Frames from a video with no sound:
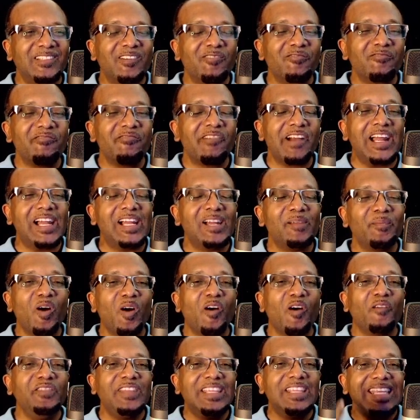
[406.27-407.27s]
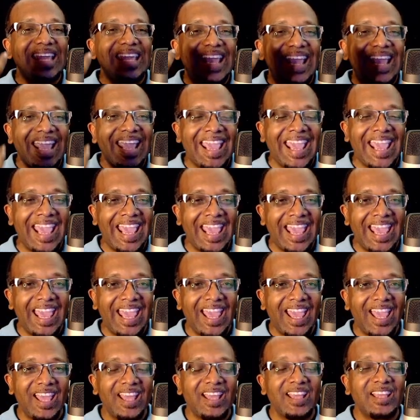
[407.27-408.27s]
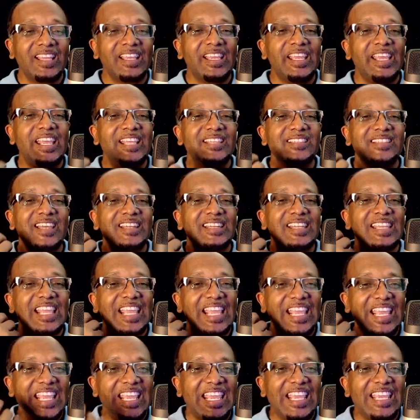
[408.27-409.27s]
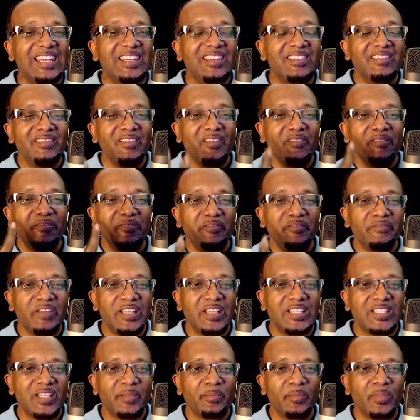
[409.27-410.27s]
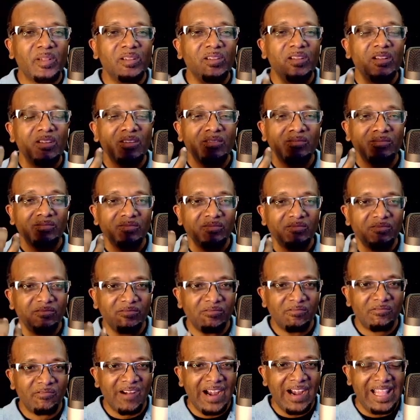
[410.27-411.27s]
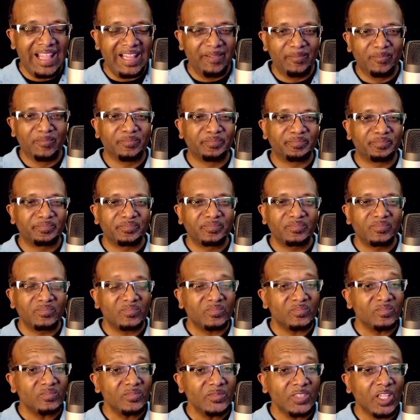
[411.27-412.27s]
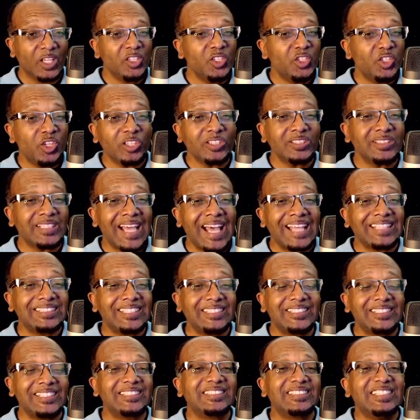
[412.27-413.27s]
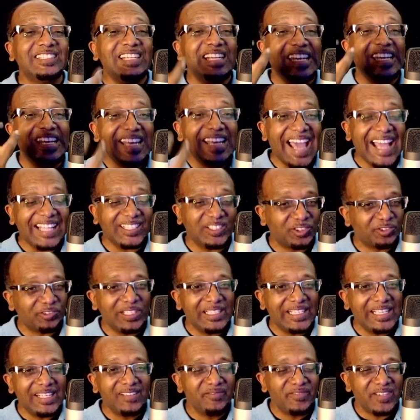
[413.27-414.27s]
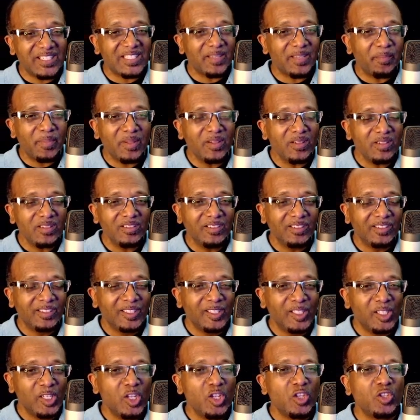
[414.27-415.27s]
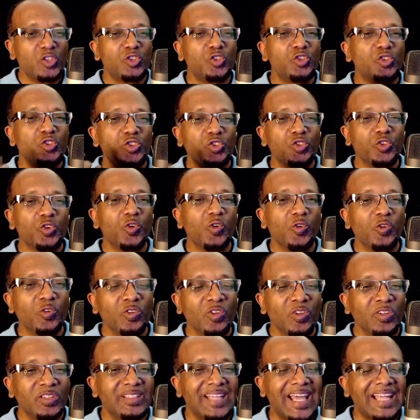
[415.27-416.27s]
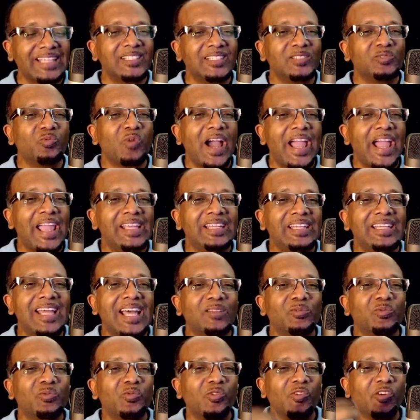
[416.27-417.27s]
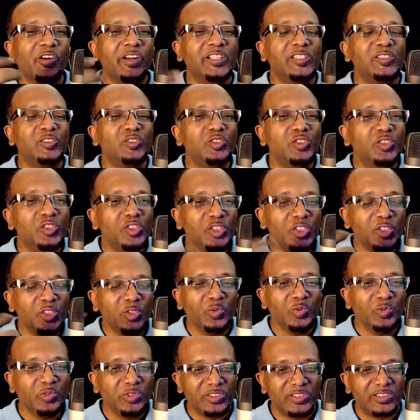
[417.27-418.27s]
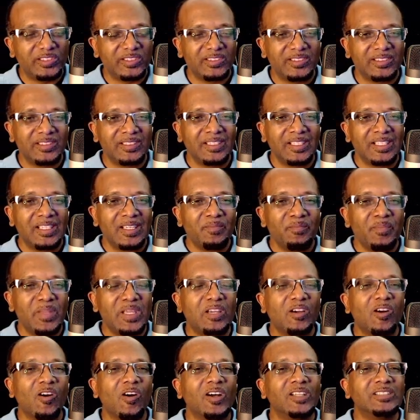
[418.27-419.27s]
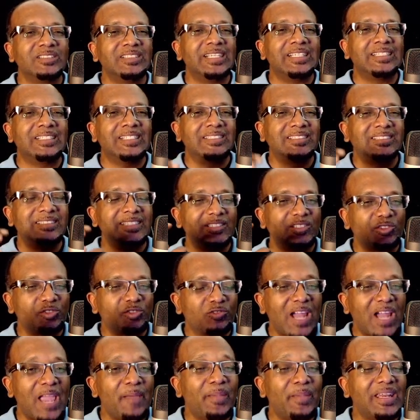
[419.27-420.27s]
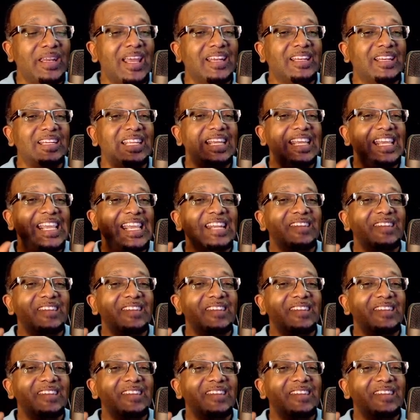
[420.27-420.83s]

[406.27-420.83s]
The realm of the air is an invisible realm. Just as it is naturally invisible, so that is why that word is used, because it is describing an